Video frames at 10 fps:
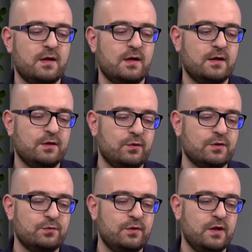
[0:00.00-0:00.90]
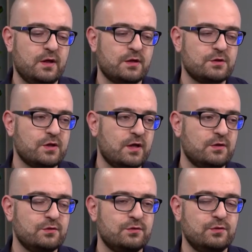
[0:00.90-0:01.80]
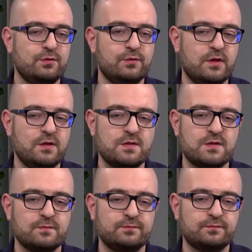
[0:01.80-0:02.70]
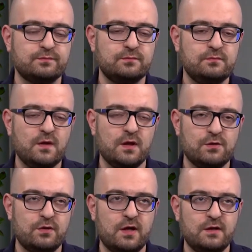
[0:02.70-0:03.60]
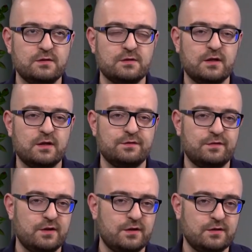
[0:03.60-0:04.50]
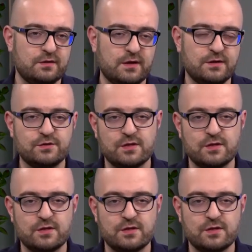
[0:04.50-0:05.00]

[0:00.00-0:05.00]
What we are trying to do is create a fair and